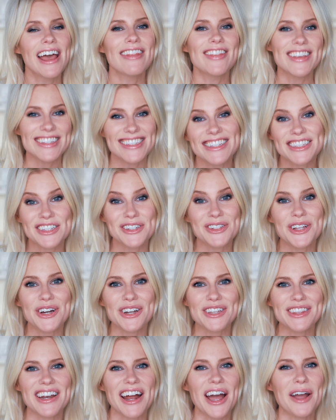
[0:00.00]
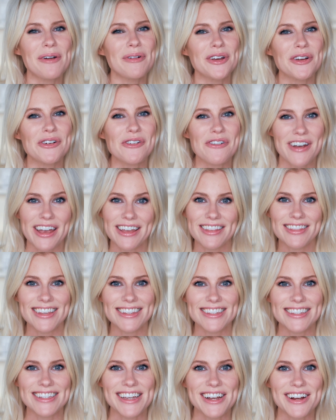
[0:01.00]
This is the look that I want to create
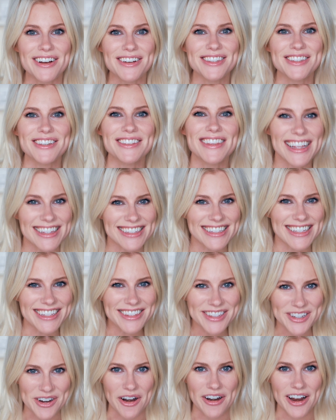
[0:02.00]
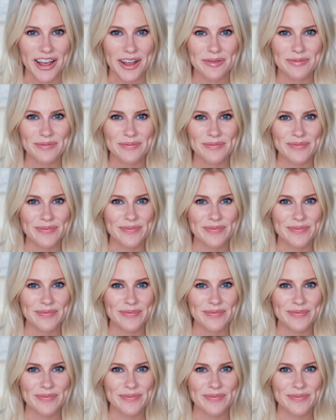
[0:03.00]
this year, so let's get started.